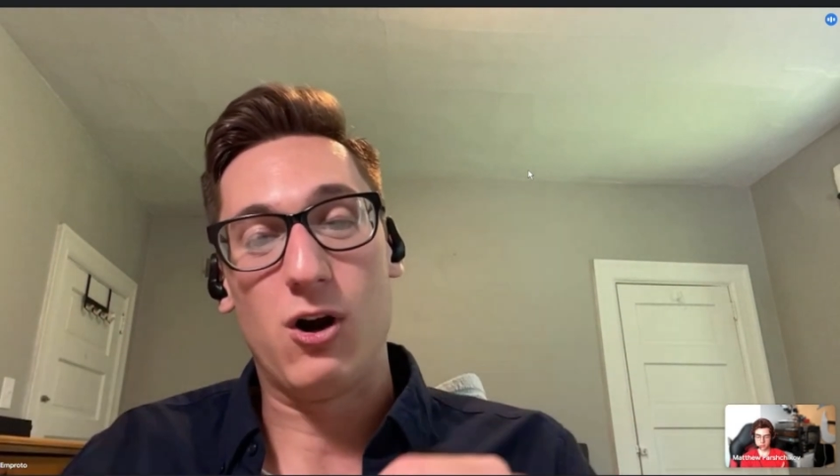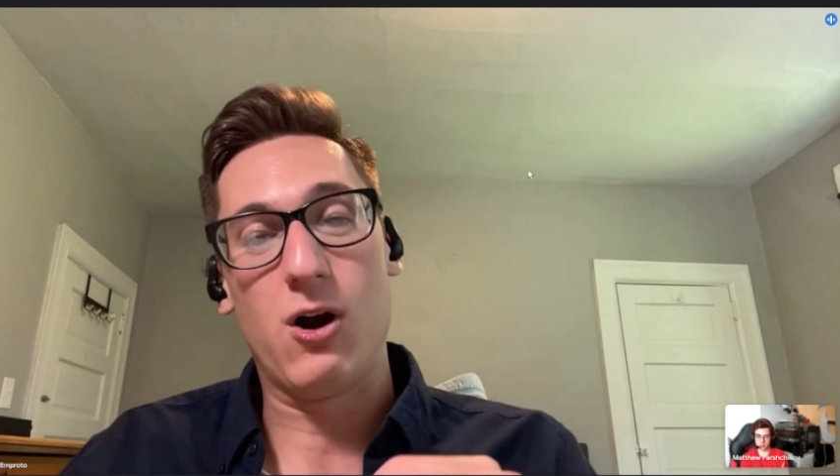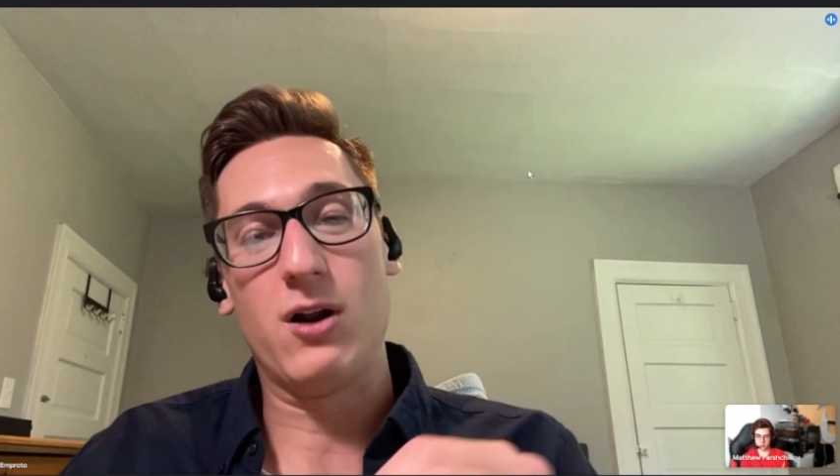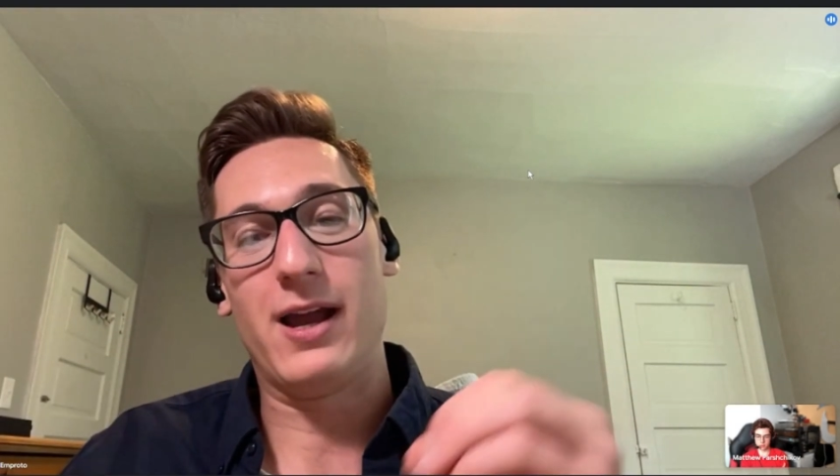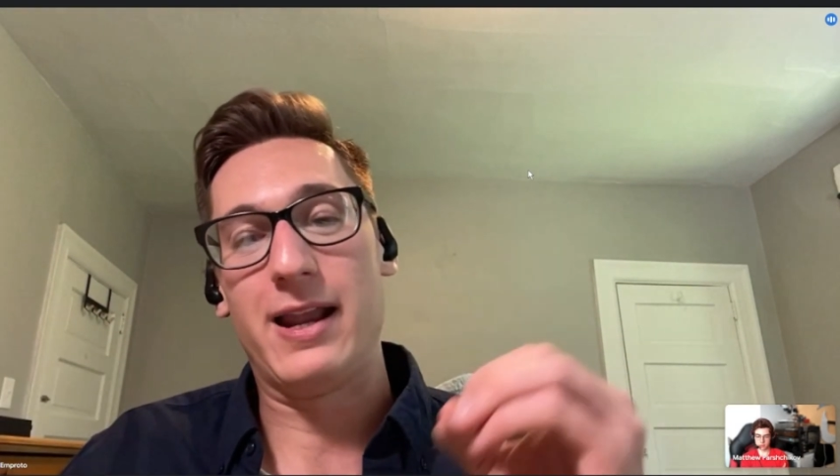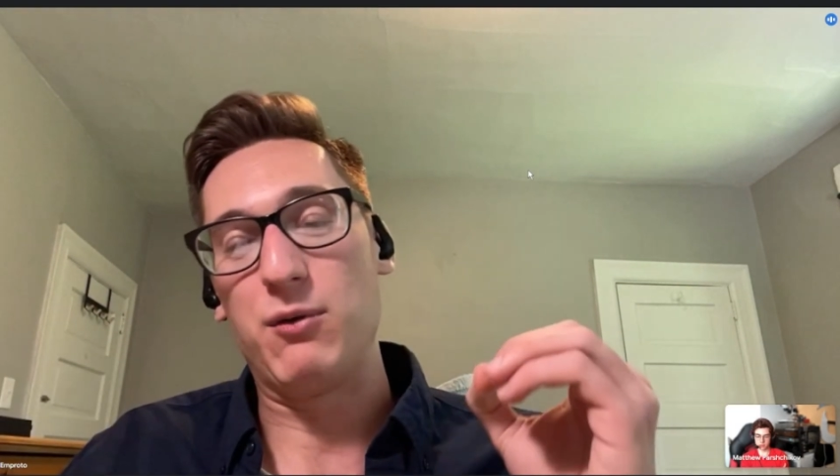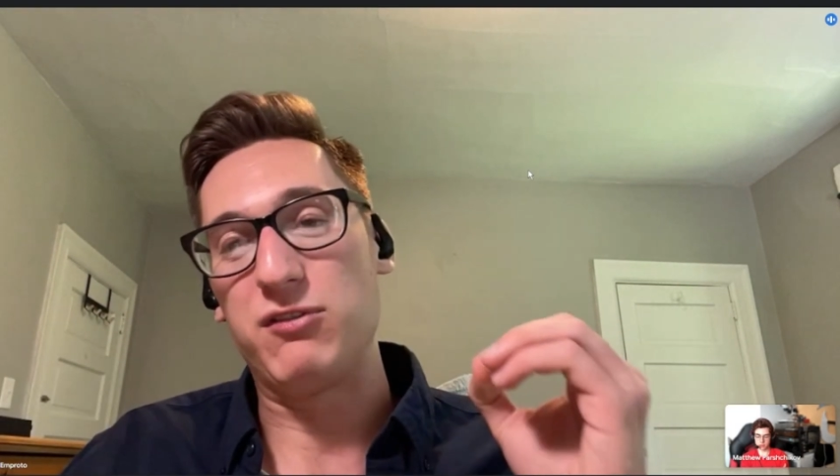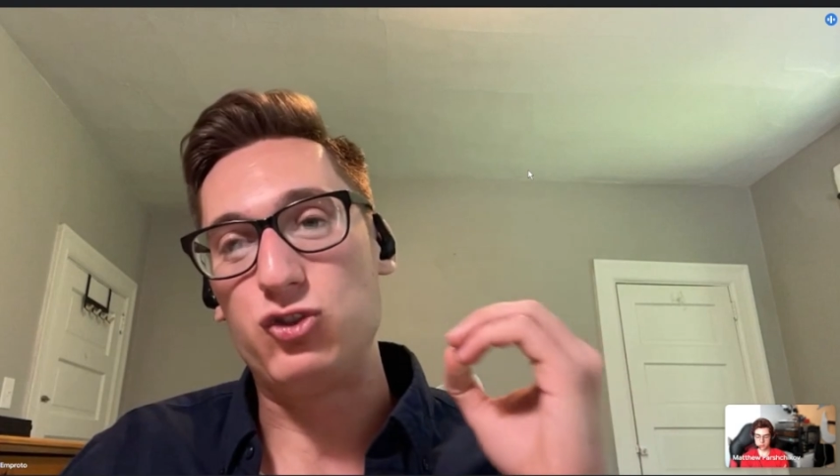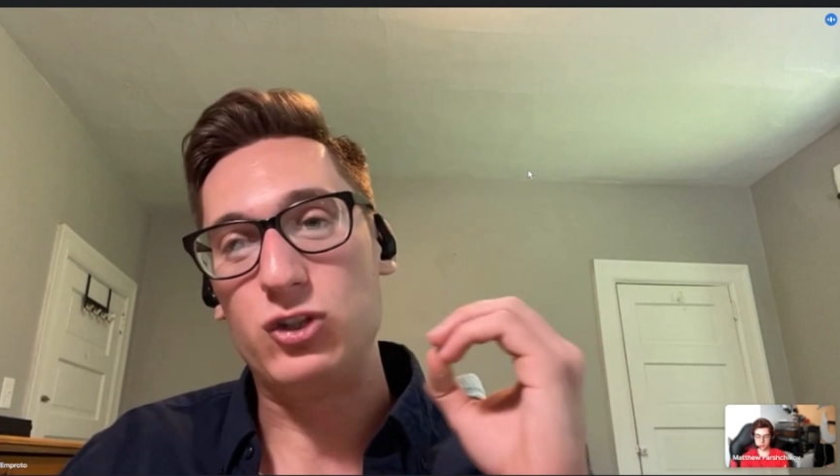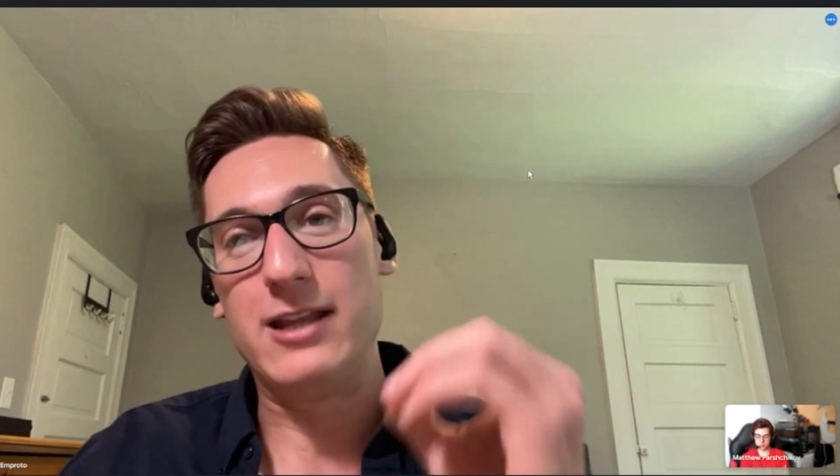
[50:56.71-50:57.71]
hard and I
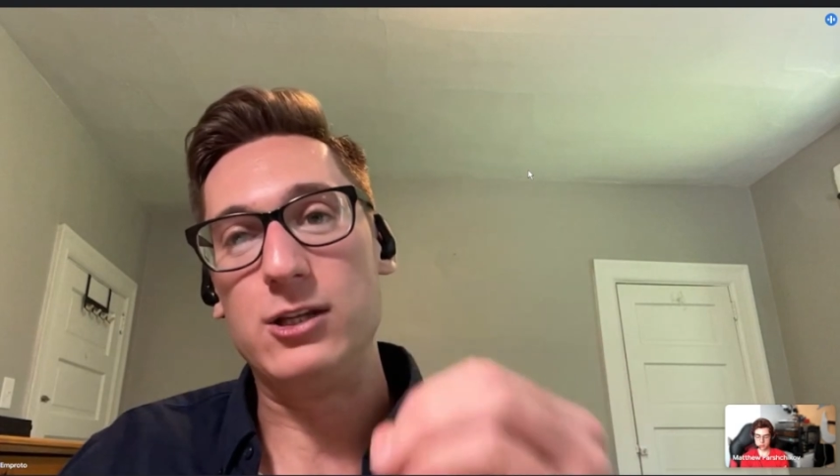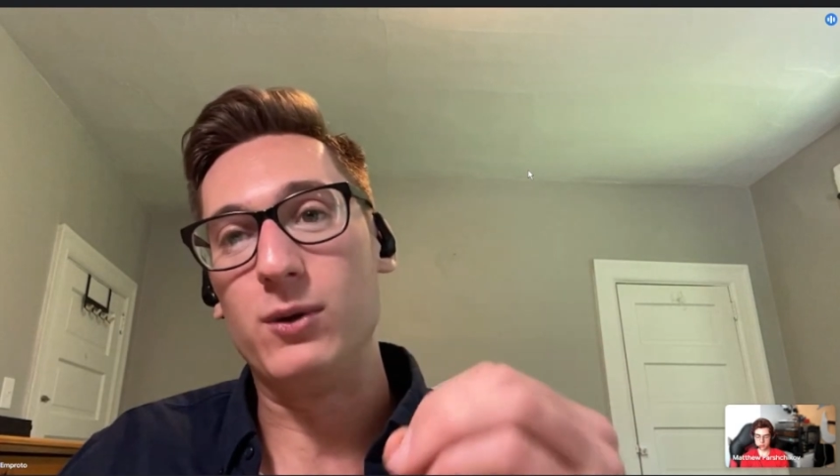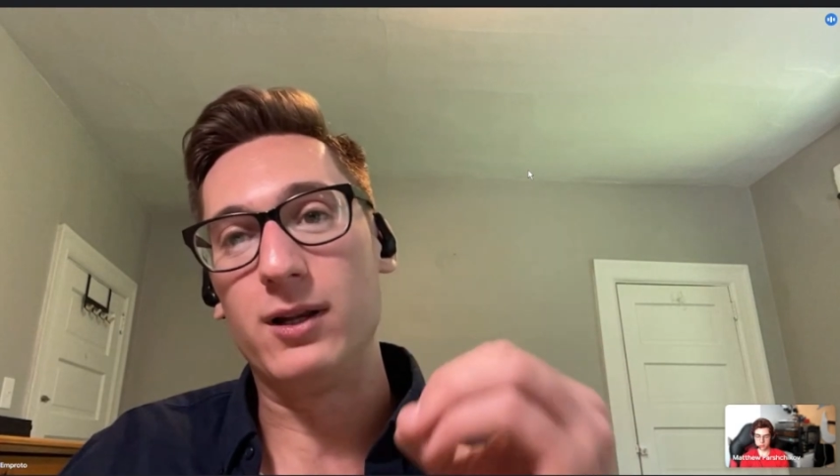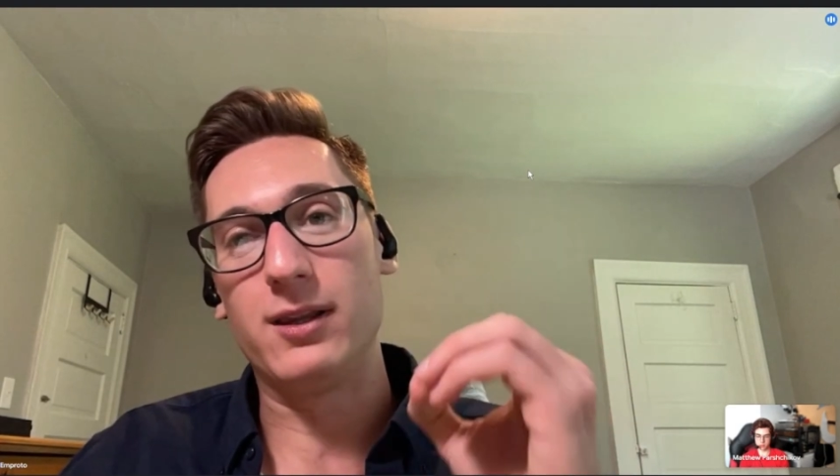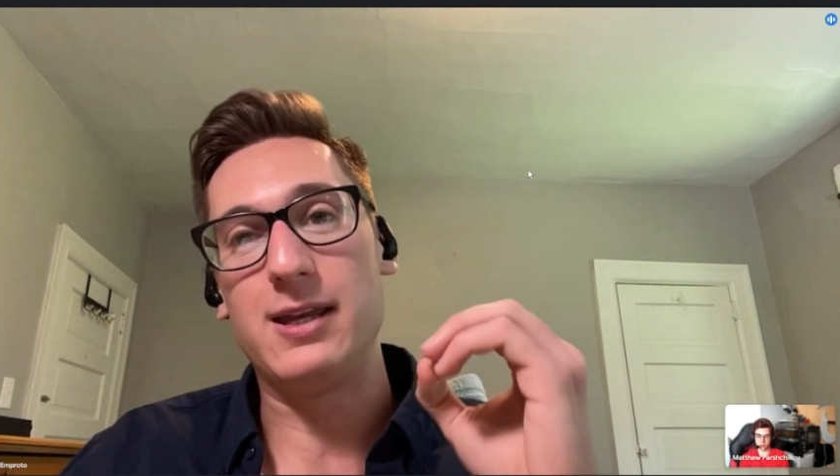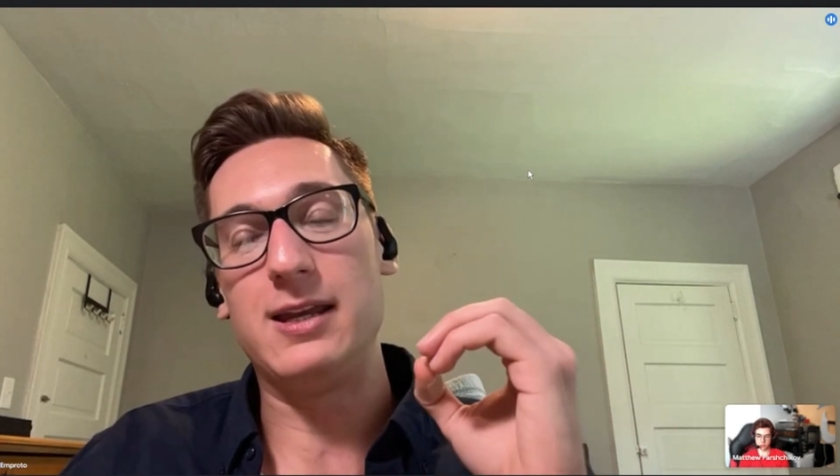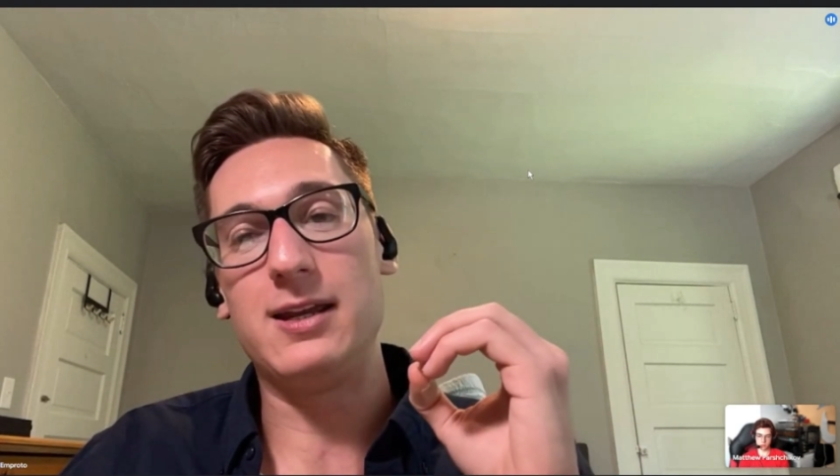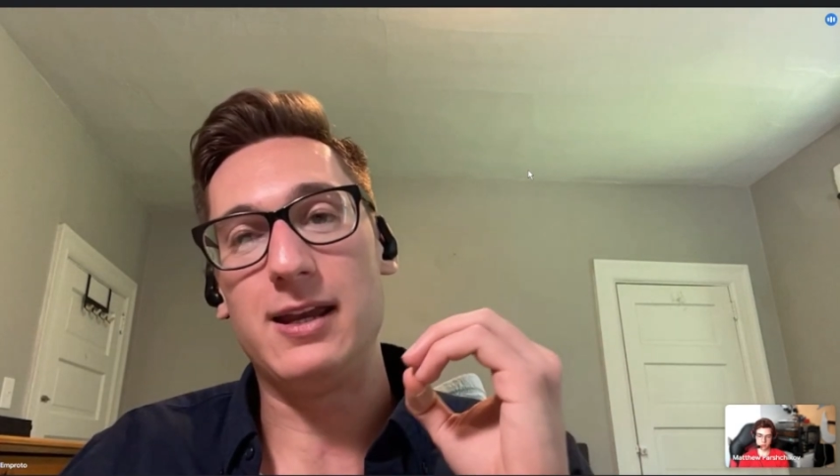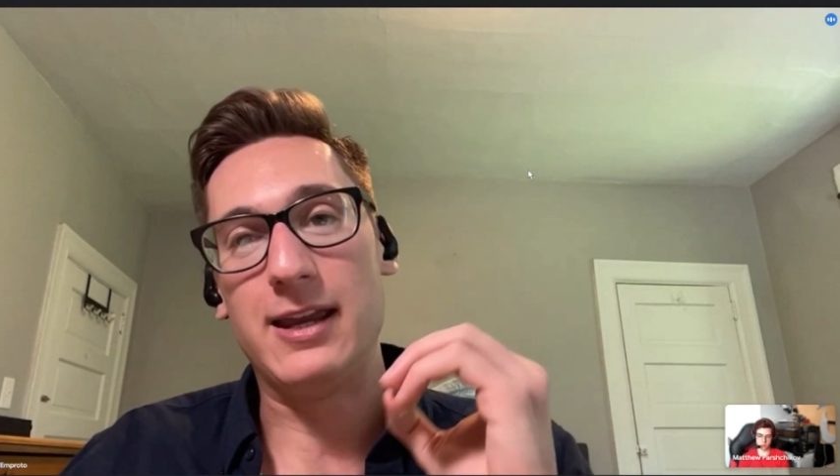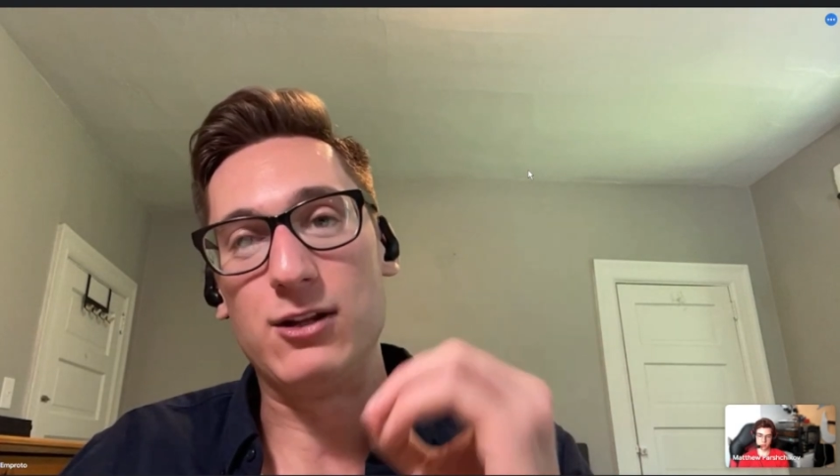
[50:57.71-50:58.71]
was genuinely